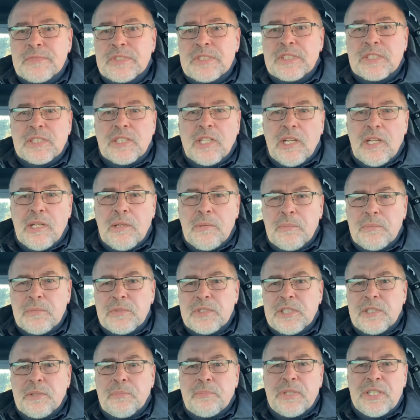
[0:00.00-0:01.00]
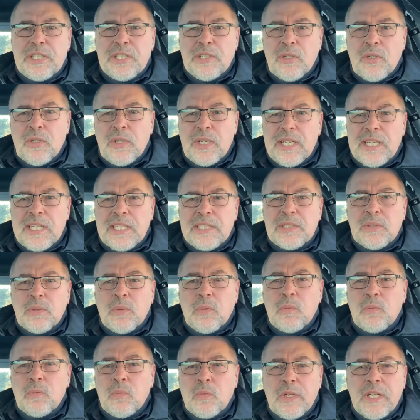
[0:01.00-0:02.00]
scums or POS,
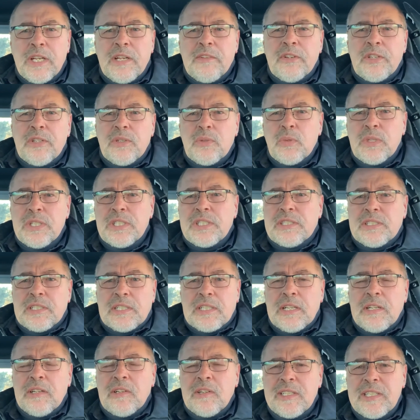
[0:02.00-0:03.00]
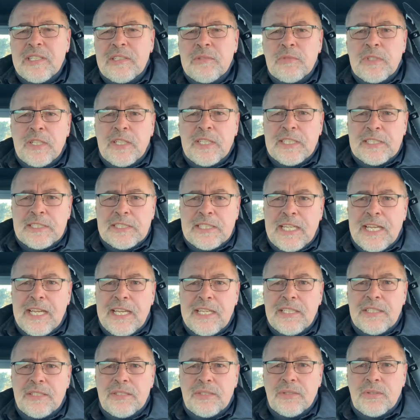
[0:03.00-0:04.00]
whatever you wish to go in with as an
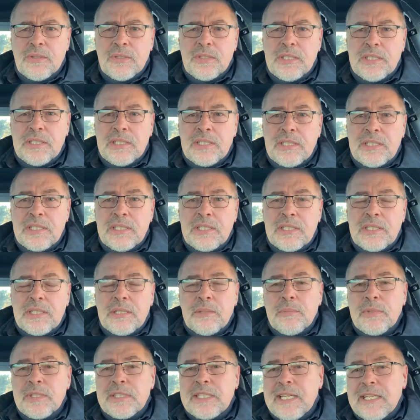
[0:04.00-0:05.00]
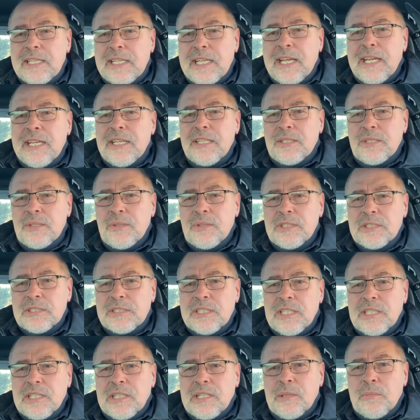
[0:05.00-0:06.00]
attitude. But that attitude is
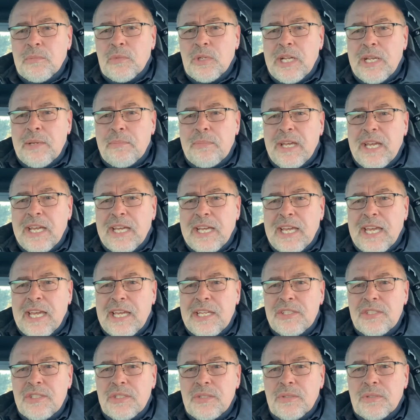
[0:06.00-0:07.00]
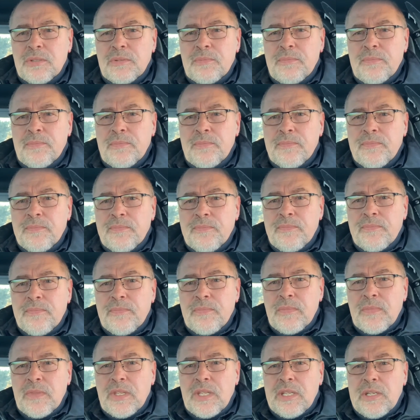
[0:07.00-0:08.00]
going to come right back at you.
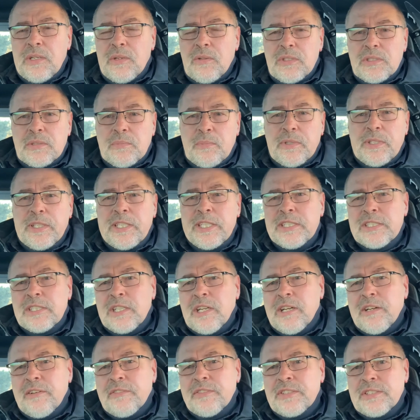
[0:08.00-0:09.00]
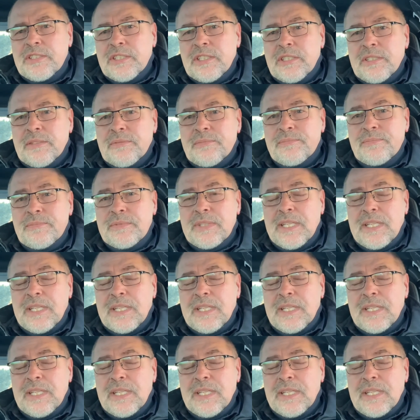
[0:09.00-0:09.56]
You know, as a police officer,